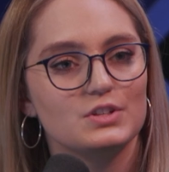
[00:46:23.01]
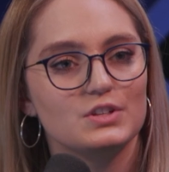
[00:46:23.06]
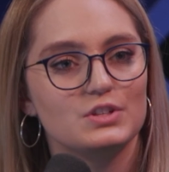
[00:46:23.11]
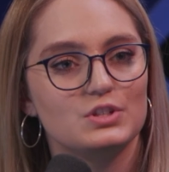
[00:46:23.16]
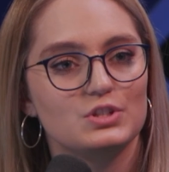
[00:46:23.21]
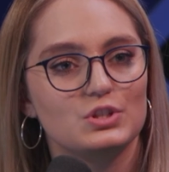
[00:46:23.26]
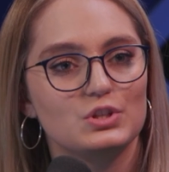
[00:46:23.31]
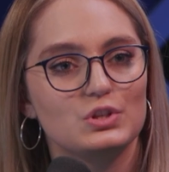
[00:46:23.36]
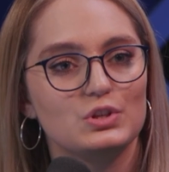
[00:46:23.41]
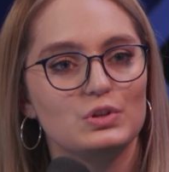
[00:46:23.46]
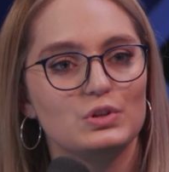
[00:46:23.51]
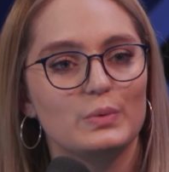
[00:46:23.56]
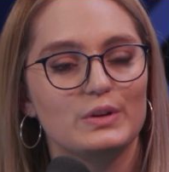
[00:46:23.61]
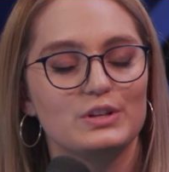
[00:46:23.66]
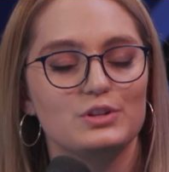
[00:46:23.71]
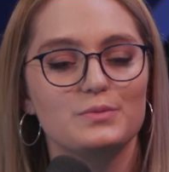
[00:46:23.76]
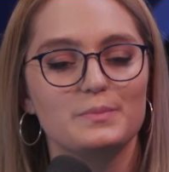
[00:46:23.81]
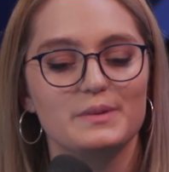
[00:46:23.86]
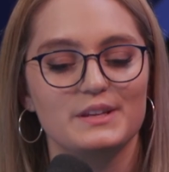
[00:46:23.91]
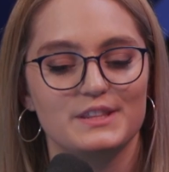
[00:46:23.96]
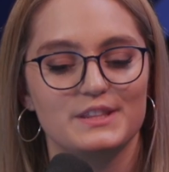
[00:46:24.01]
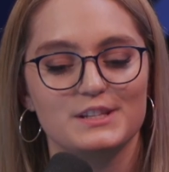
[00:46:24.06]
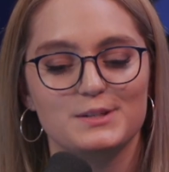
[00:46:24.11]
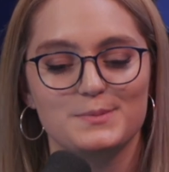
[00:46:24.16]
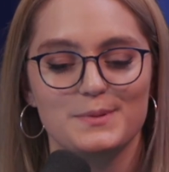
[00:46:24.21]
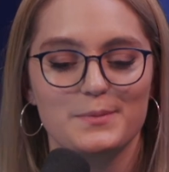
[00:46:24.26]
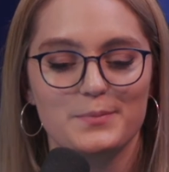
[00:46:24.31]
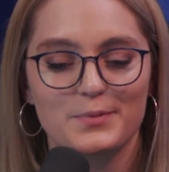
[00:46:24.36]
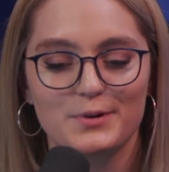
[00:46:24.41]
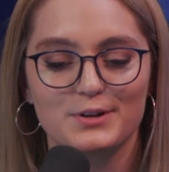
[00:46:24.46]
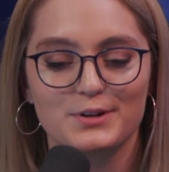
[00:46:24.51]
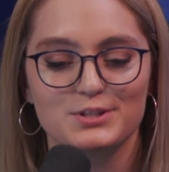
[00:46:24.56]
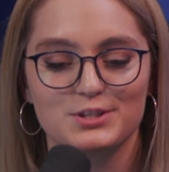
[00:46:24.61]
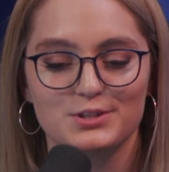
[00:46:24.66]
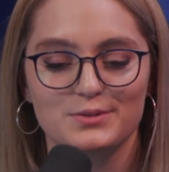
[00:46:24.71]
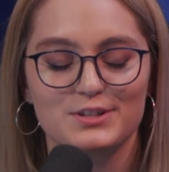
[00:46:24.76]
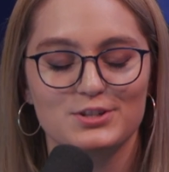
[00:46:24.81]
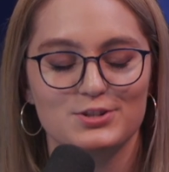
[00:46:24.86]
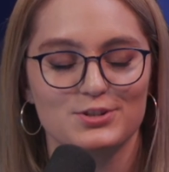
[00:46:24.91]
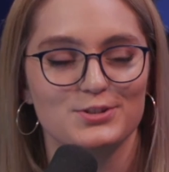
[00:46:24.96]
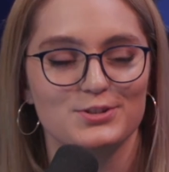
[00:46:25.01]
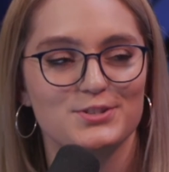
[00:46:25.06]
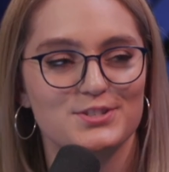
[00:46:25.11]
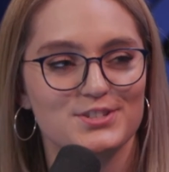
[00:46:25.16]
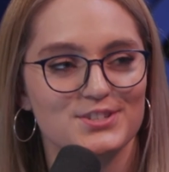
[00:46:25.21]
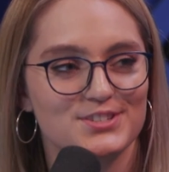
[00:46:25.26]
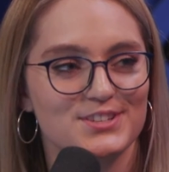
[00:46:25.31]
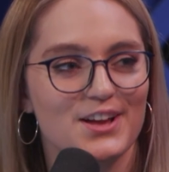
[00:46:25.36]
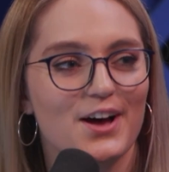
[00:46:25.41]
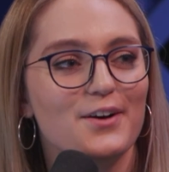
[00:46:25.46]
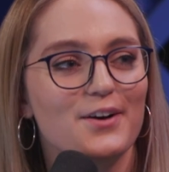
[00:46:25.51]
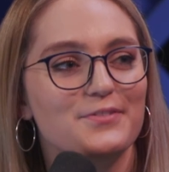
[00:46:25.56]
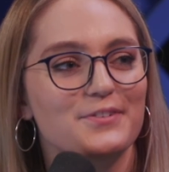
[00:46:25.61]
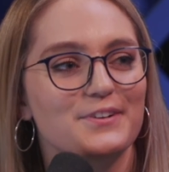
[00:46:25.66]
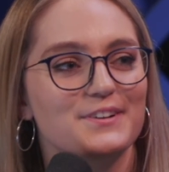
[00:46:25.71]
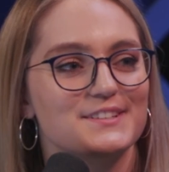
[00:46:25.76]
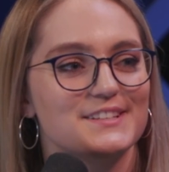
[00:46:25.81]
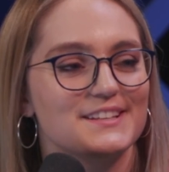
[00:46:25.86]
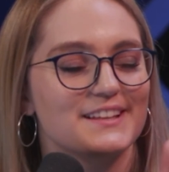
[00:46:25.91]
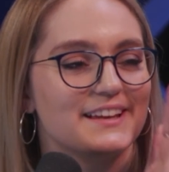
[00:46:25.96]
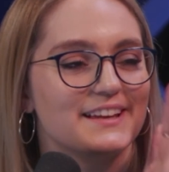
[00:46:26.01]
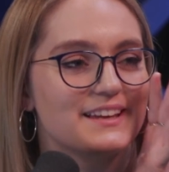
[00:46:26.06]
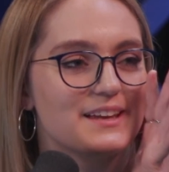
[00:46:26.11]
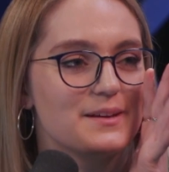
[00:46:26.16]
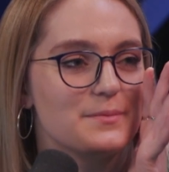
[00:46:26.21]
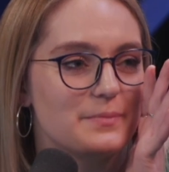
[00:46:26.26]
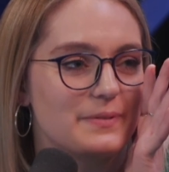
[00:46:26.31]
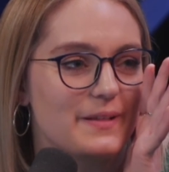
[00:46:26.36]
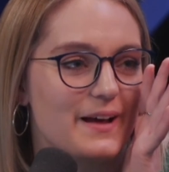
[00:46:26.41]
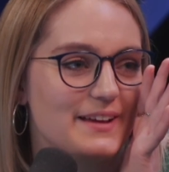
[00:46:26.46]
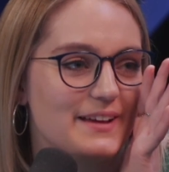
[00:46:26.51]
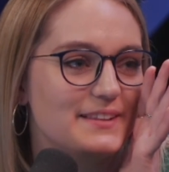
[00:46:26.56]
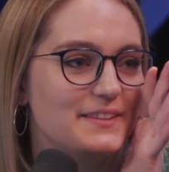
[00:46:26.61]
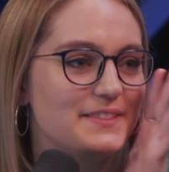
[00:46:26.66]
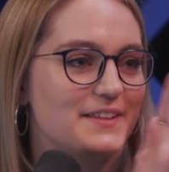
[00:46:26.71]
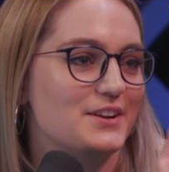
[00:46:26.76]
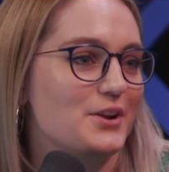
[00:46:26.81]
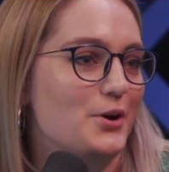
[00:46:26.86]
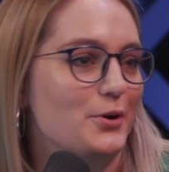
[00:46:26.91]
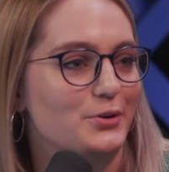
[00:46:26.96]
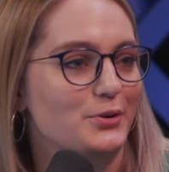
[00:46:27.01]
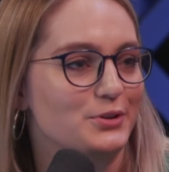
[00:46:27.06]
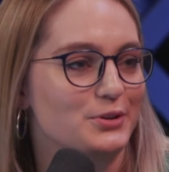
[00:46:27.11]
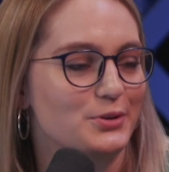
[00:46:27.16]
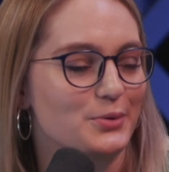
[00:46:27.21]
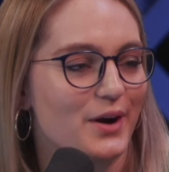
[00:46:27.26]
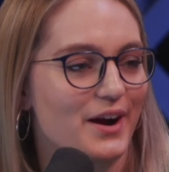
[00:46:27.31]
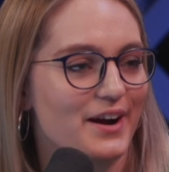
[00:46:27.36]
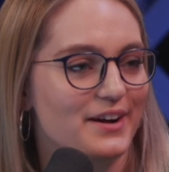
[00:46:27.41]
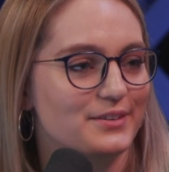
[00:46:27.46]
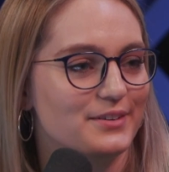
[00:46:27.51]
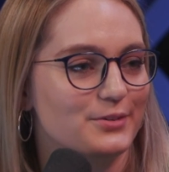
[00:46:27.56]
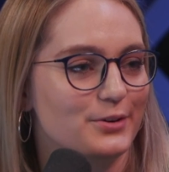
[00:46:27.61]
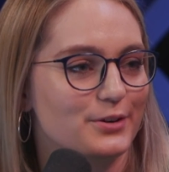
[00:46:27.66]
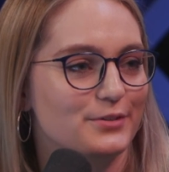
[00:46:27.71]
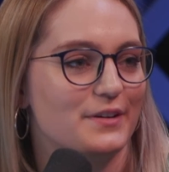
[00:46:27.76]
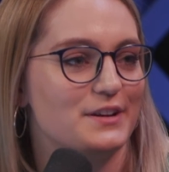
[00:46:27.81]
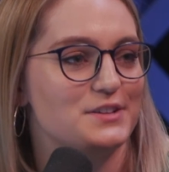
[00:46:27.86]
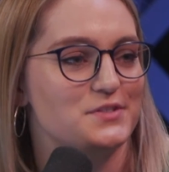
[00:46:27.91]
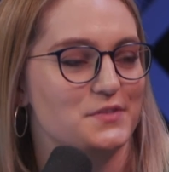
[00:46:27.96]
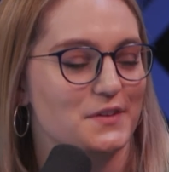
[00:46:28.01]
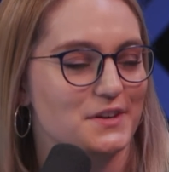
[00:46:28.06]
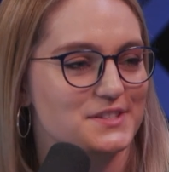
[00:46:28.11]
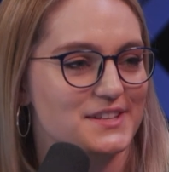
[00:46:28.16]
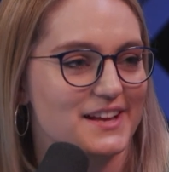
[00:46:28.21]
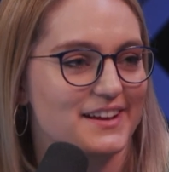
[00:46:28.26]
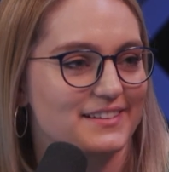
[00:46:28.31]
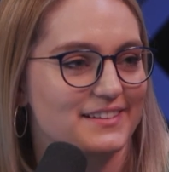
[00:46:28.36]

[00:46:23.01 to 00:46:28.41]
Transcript: When you meet these people, do you introduce yourself, or is it like imply that they know who you are, or vice versa?